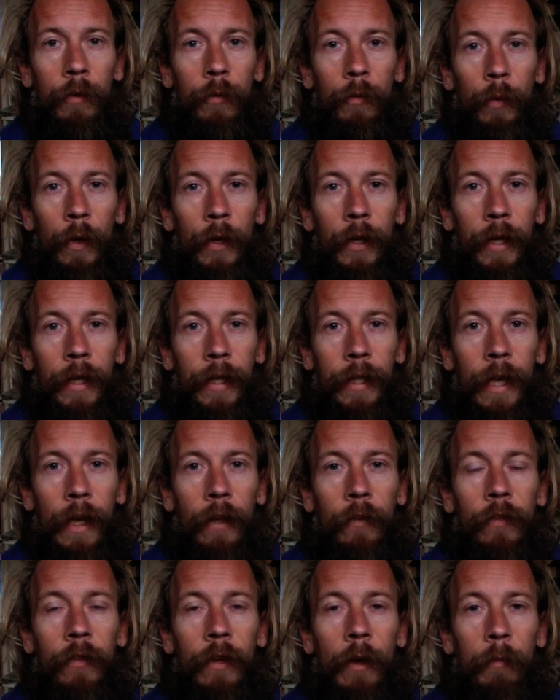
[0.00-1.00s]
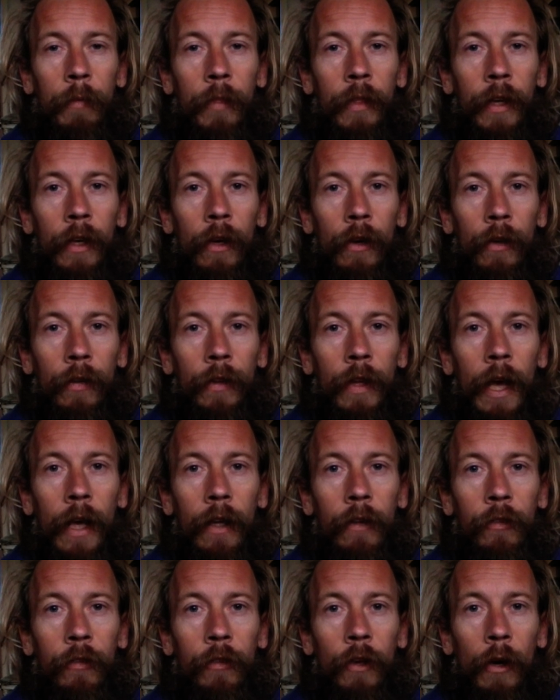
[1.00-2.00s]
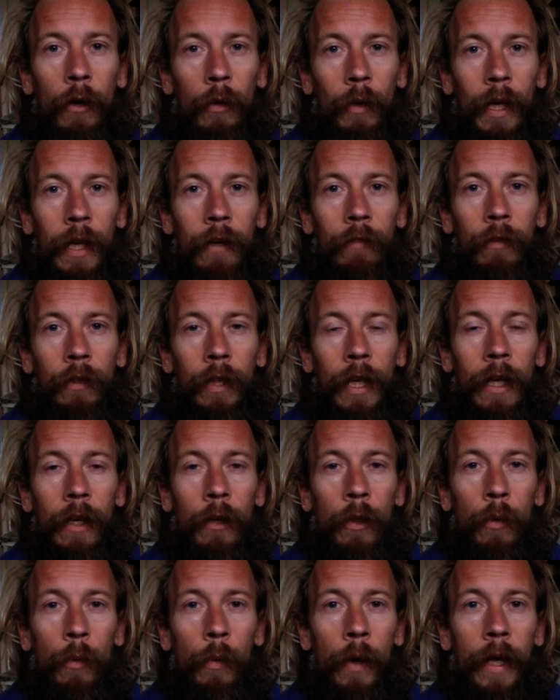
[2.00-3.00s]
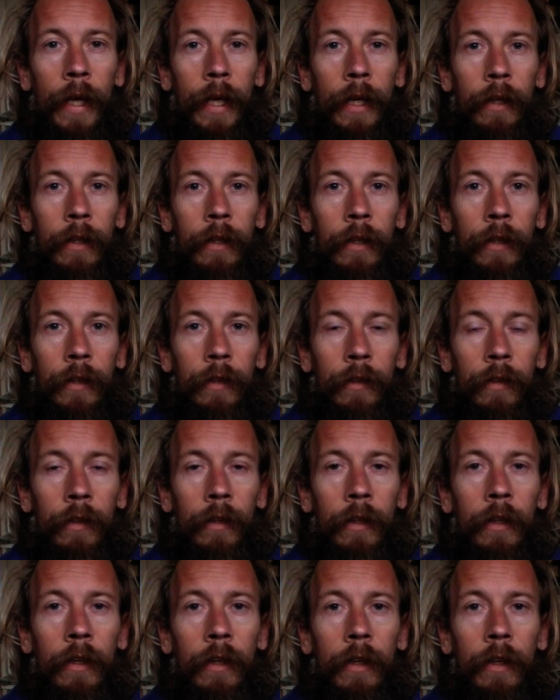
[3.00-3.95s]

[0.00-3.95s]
when I get something on that soul level, the way it can,